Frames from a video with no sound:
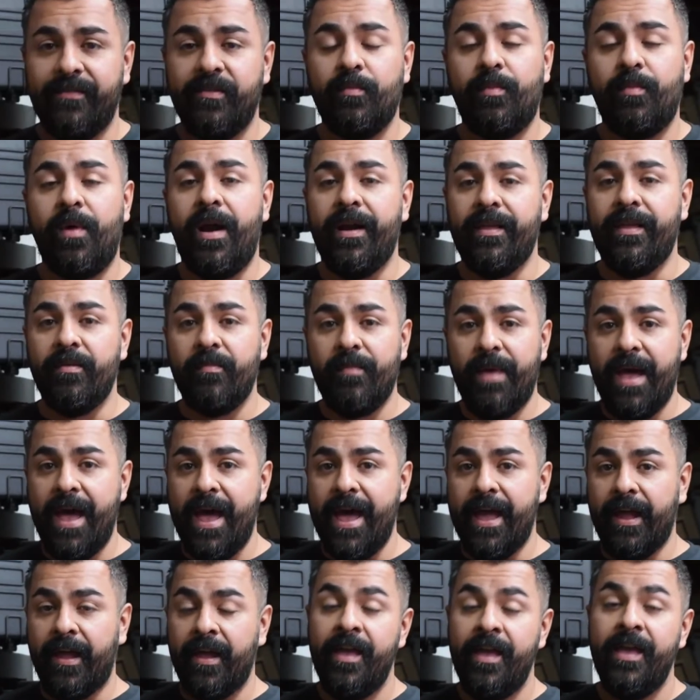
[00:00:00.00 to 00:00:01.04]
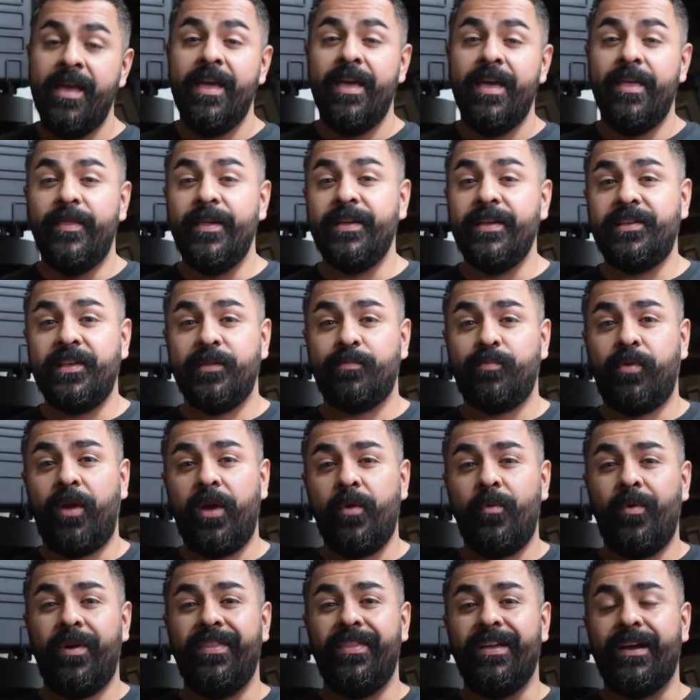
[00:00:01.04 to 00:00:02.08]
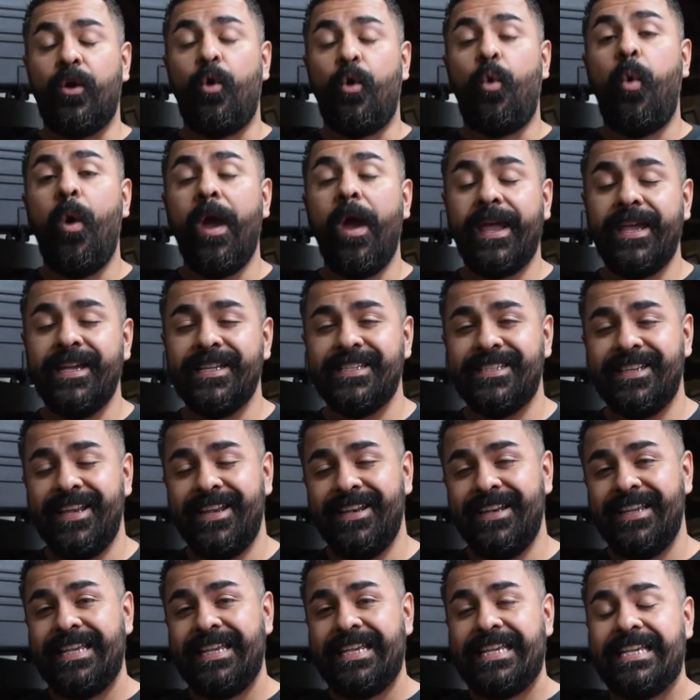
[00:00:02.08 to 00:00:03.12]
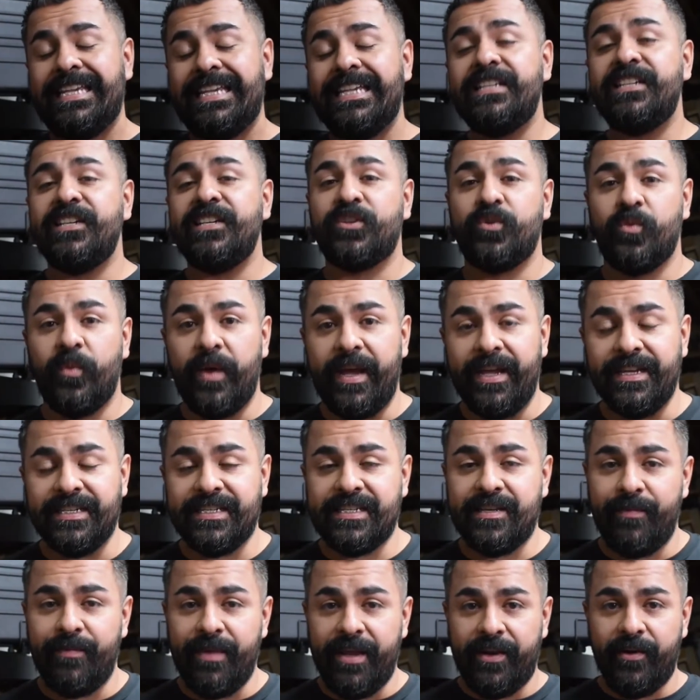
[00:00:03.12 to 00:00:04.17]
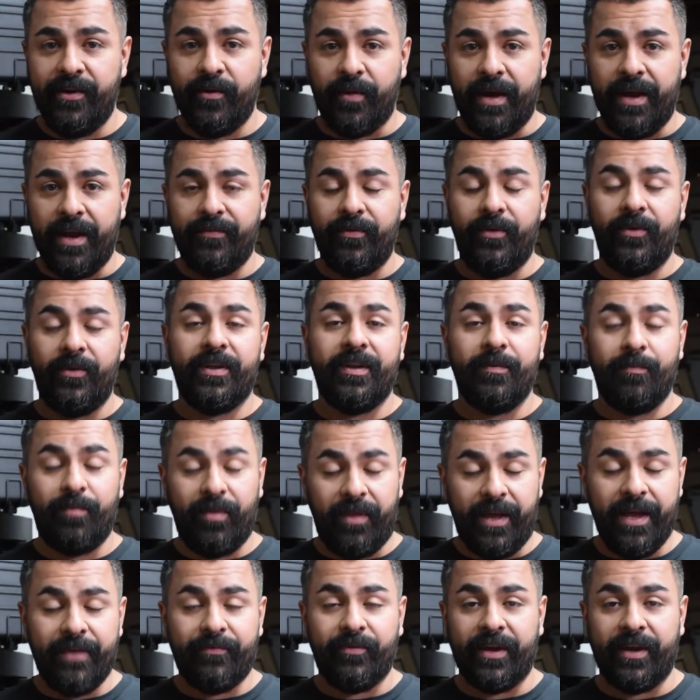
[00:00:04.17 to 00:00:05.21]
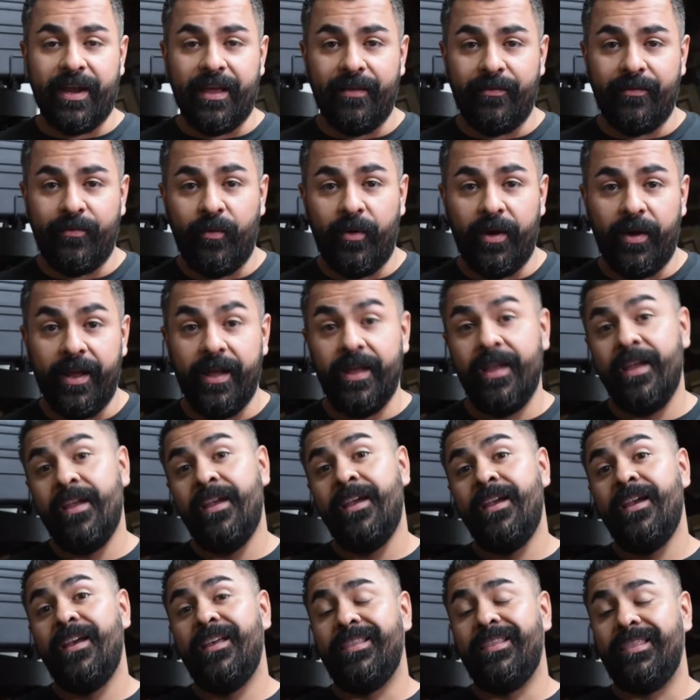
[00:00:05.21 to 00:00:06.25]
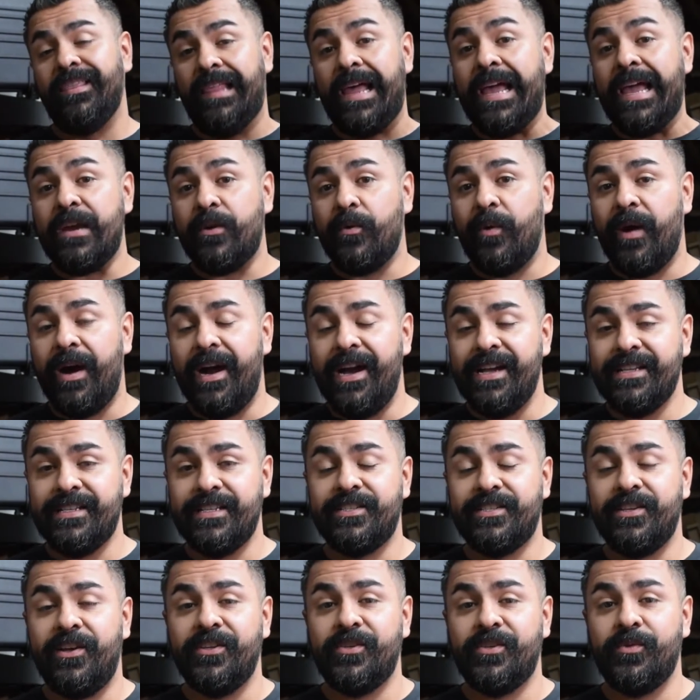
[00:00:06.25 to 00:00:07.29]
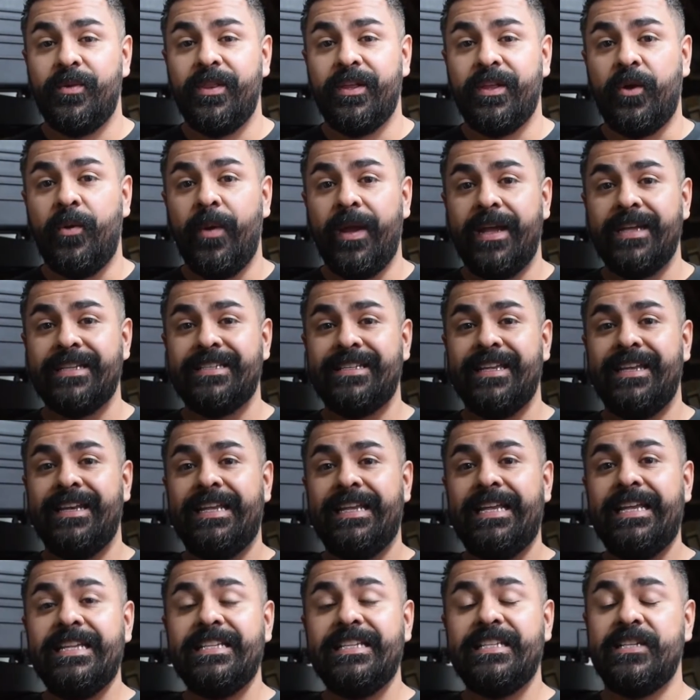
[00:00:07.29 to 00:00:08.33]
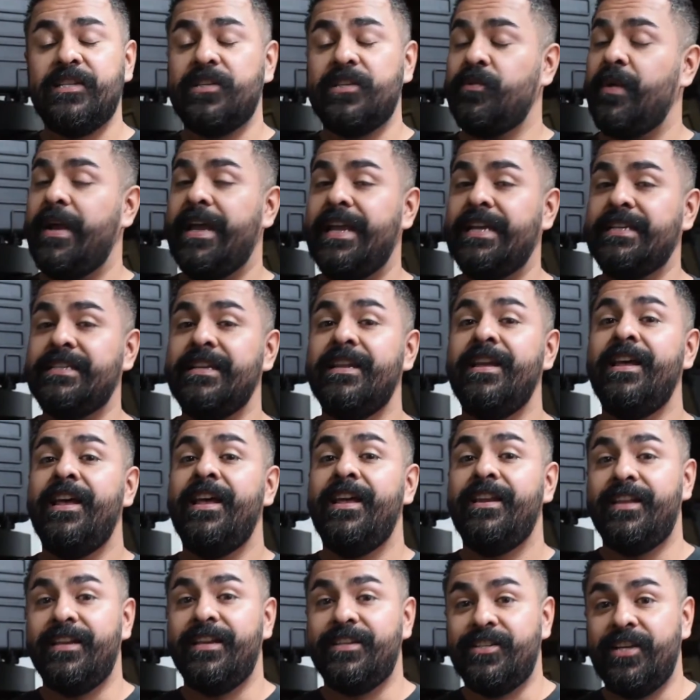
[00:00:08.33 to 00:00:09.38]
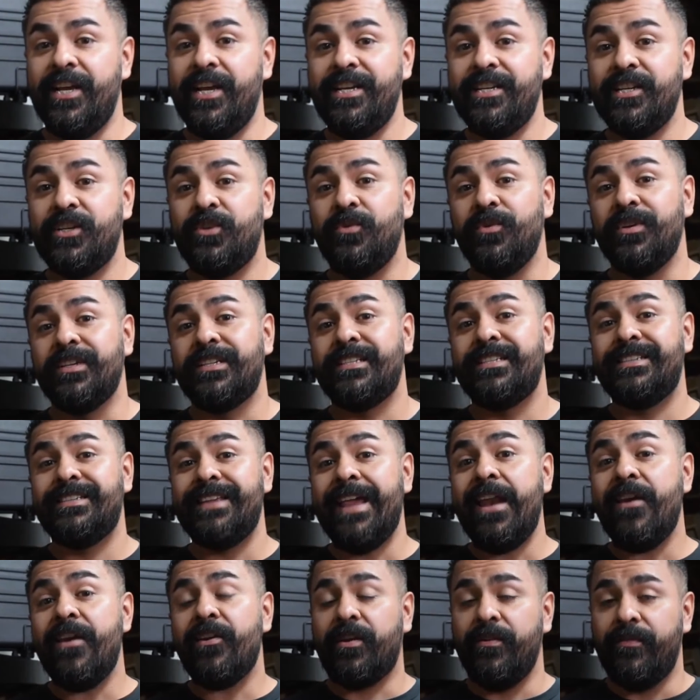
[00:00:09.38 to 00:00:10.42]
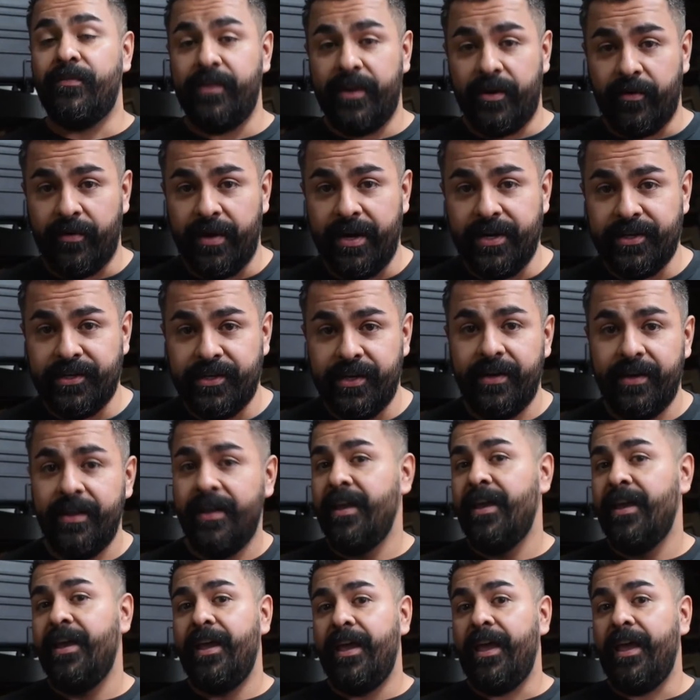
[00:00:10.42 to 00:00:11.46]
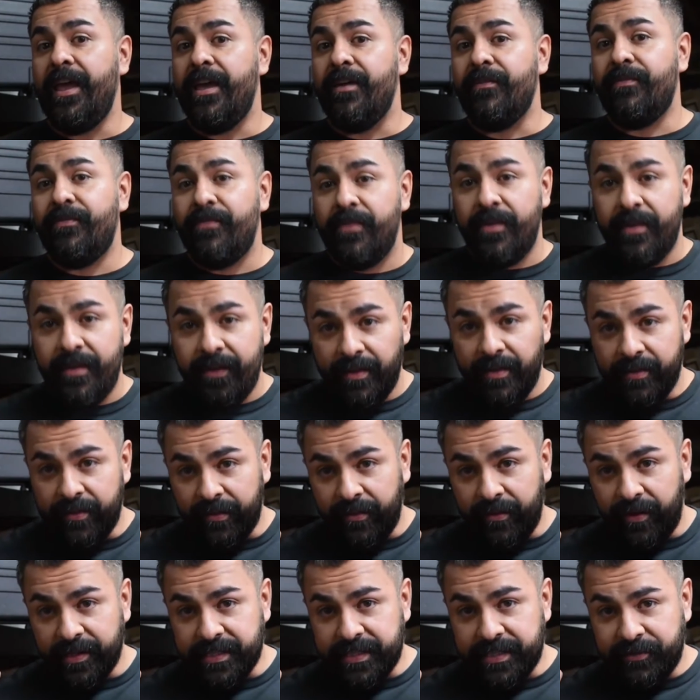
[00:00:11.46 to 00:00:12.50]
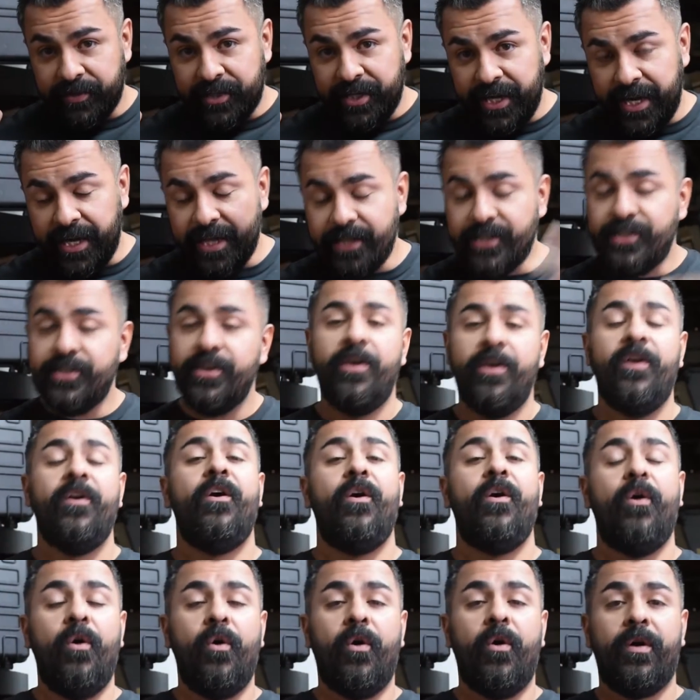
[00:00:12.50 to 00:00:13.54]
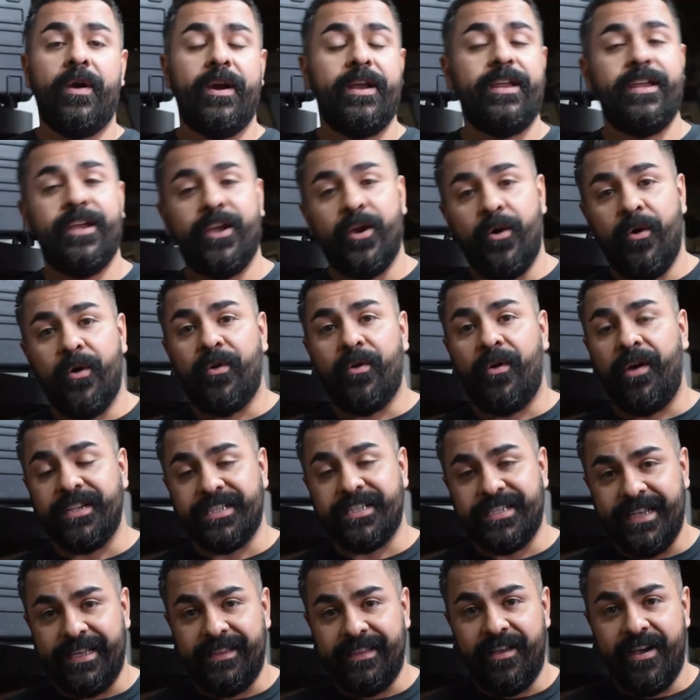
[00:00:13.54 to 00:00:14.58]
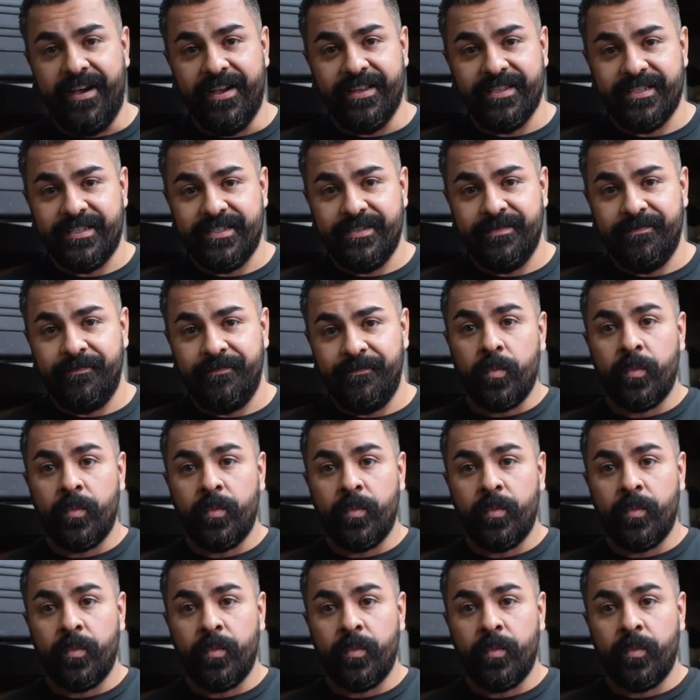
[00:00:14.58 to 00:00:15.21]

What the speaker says: of the body of the mag. This is probably one of the quickest and easiest ways to make your rifle compliant for California. Likewise, it's also one of the quickest and easiest ways to change it to a standard configuration if the laws ever change, or you go across state lines.